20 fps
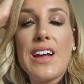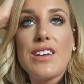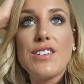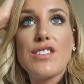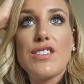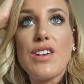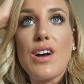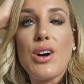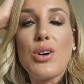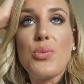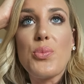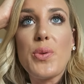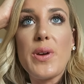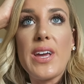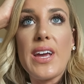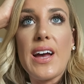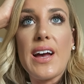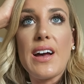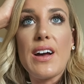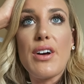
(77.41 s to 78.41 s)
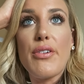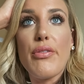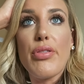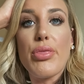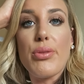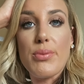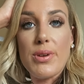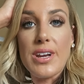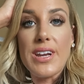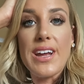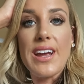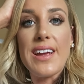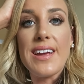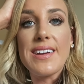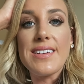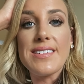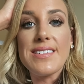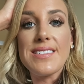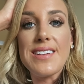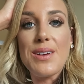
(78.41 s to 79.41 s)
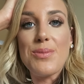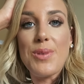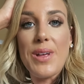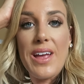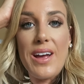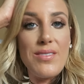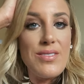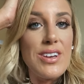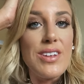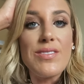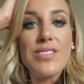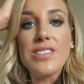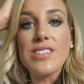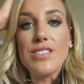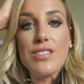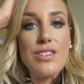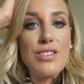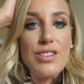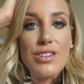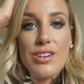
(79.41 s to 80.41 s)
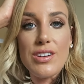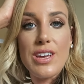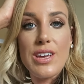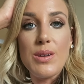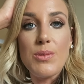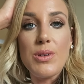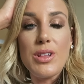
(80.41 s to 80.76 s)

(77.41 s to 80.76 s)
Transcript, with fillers: So we have three days and we haven't even started looking.